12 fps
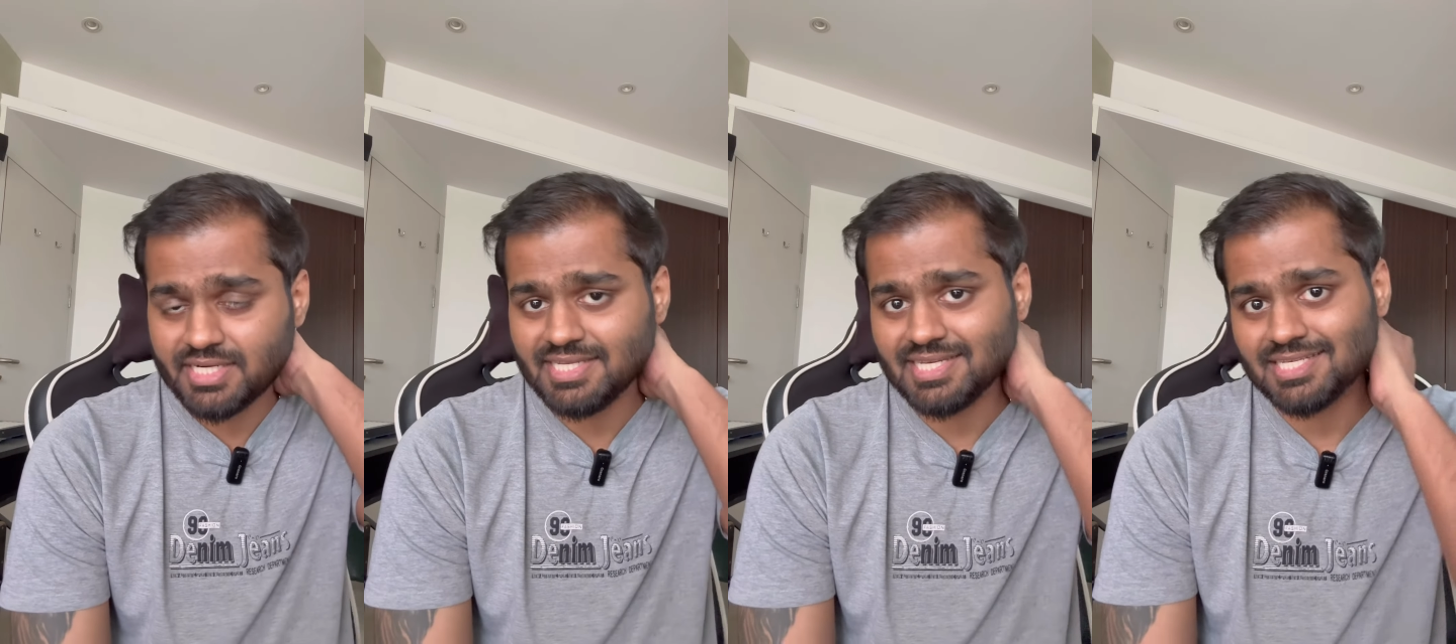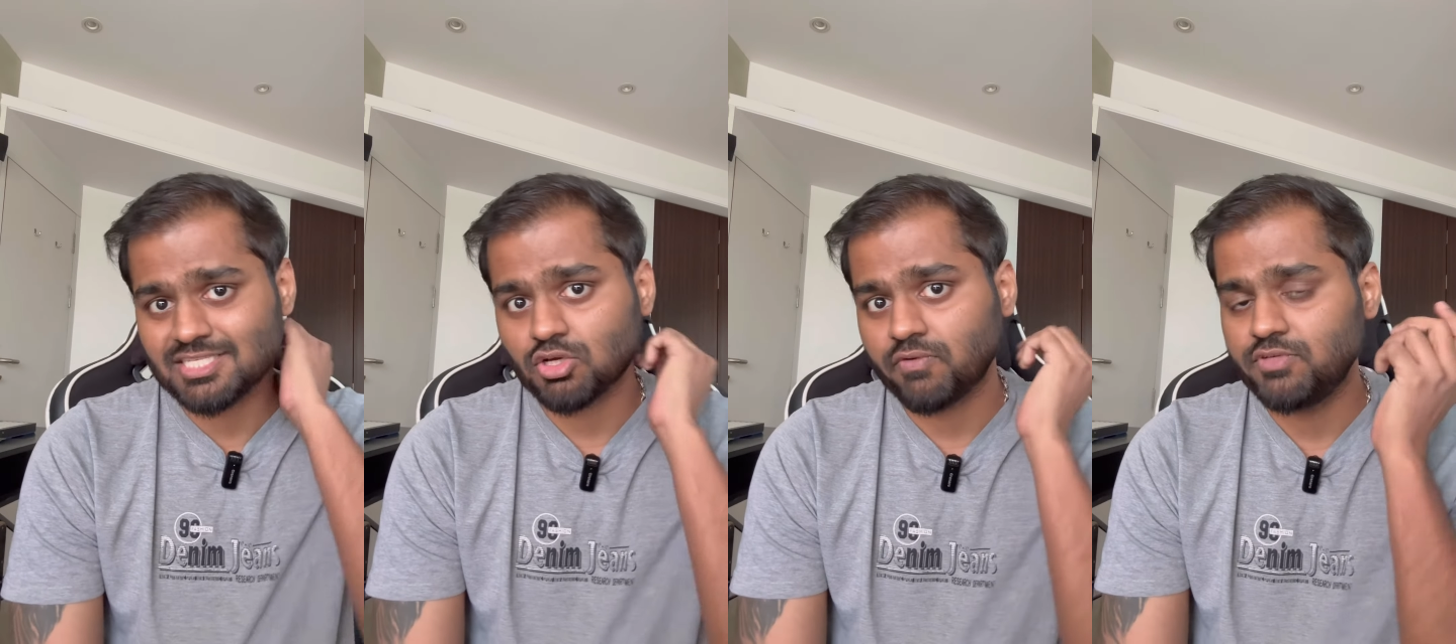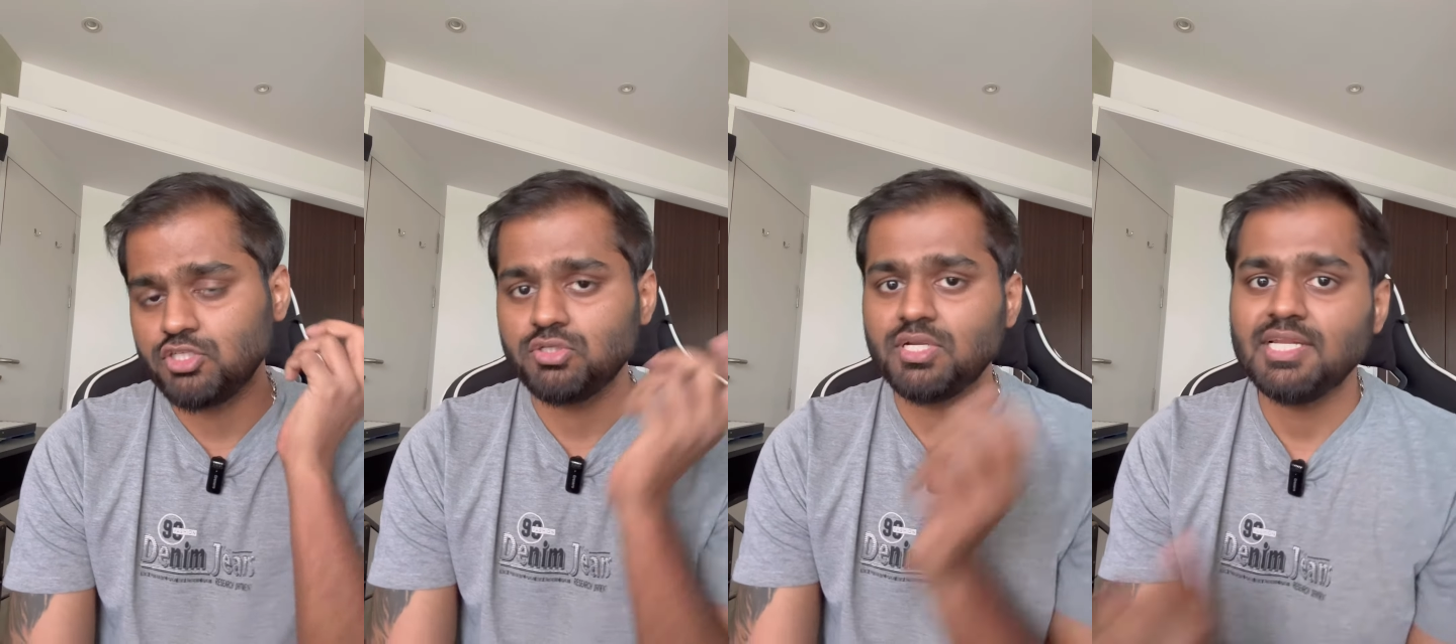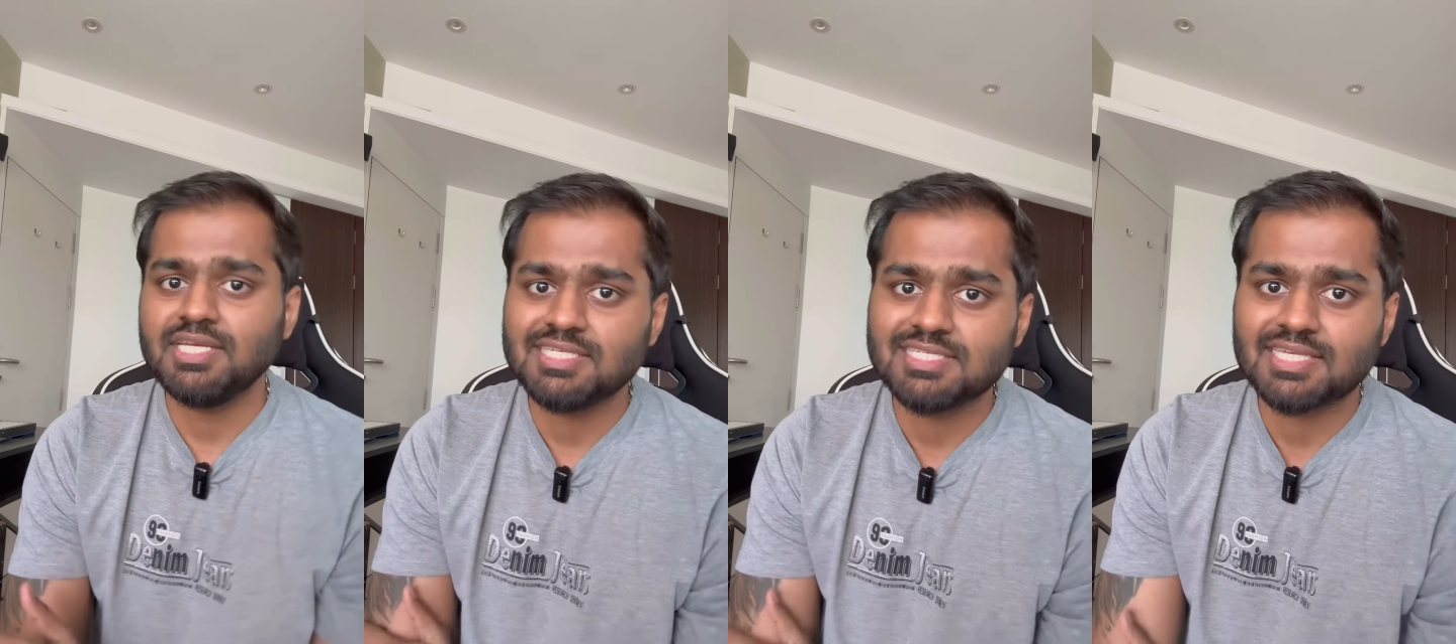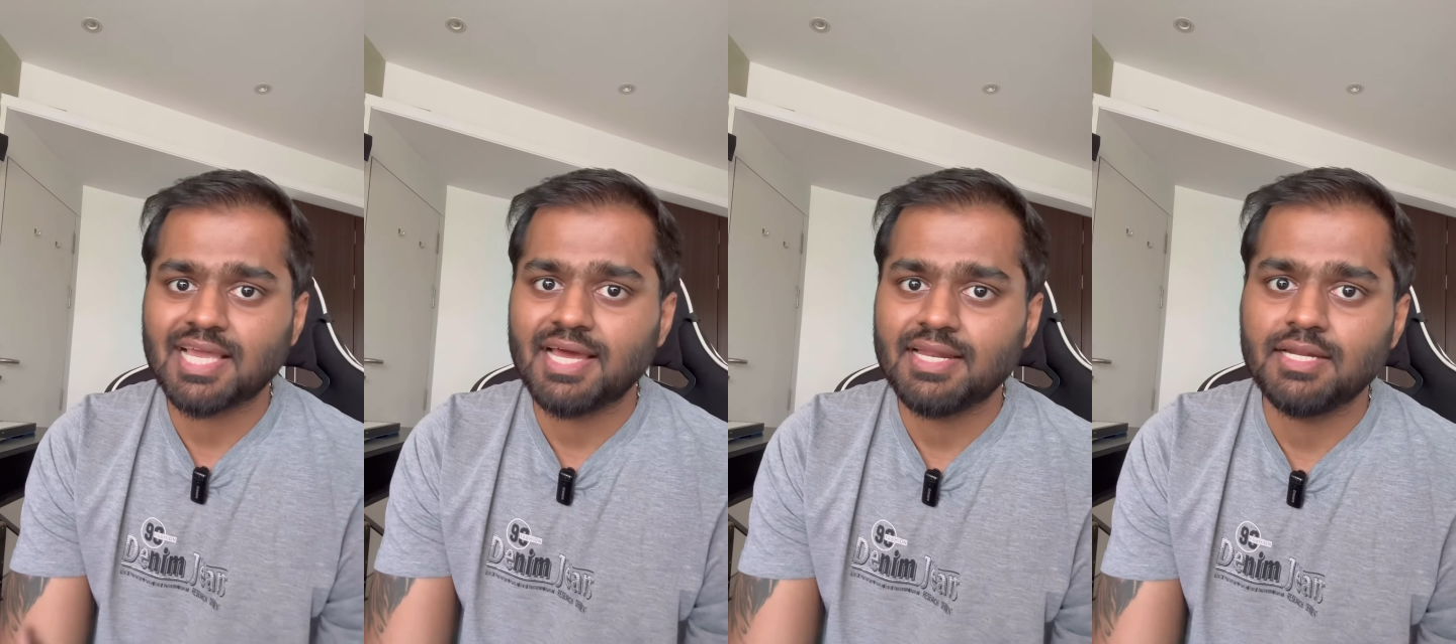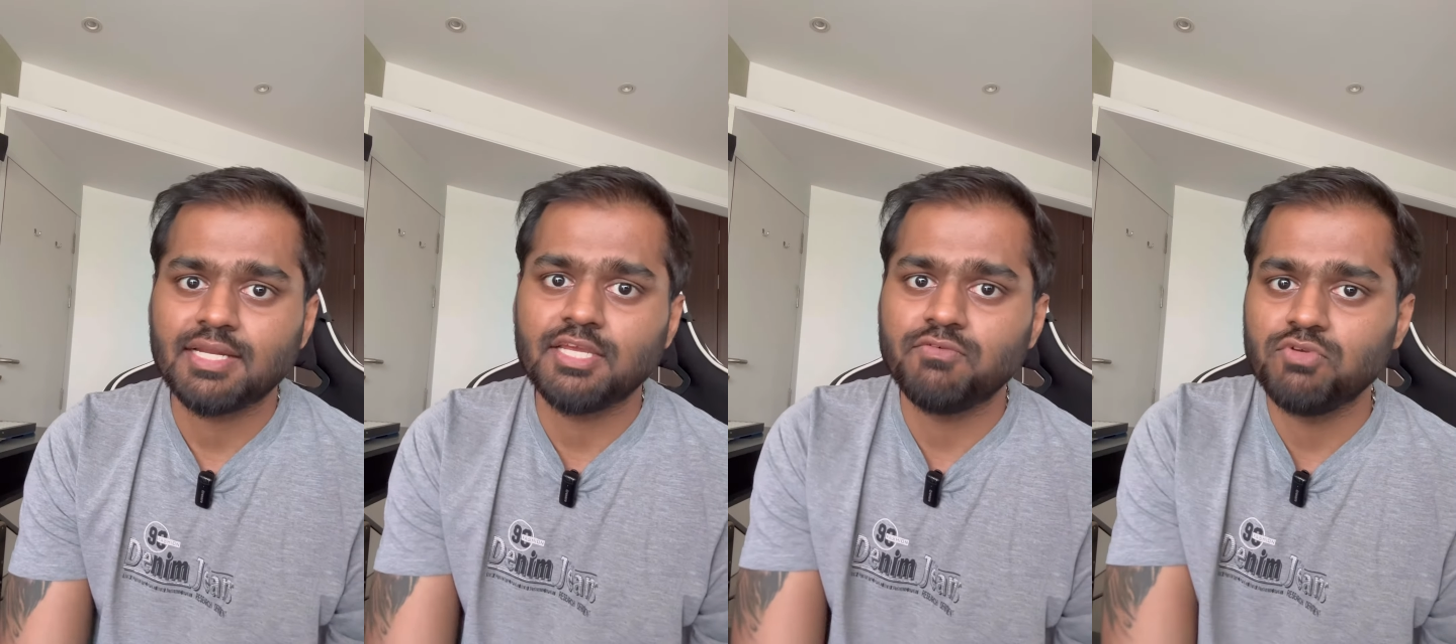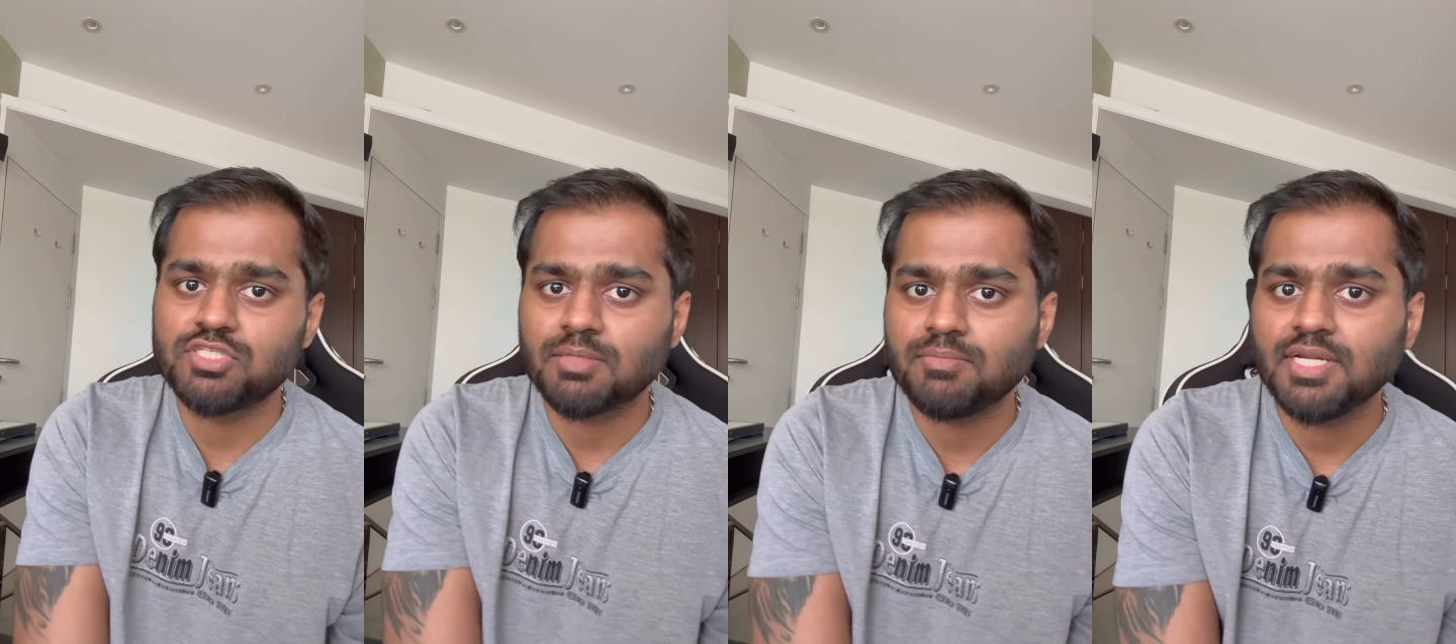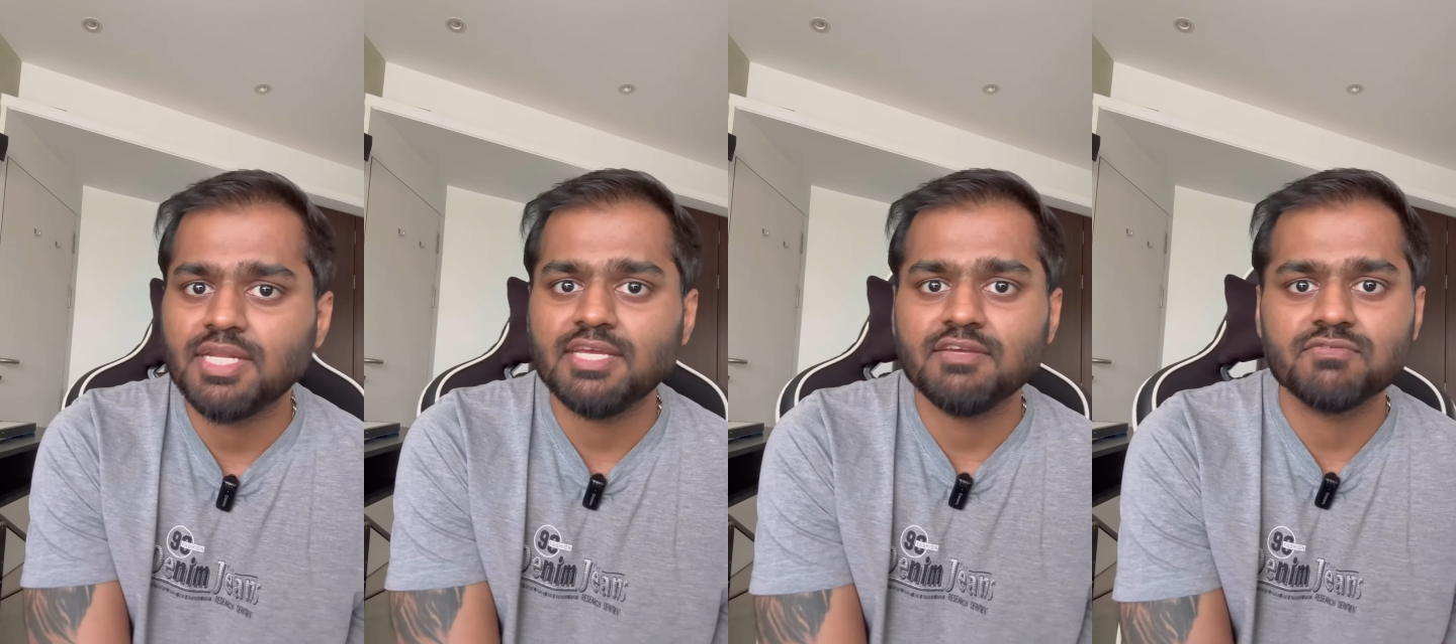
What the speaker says: Yes, soft tissue release can give you some relief,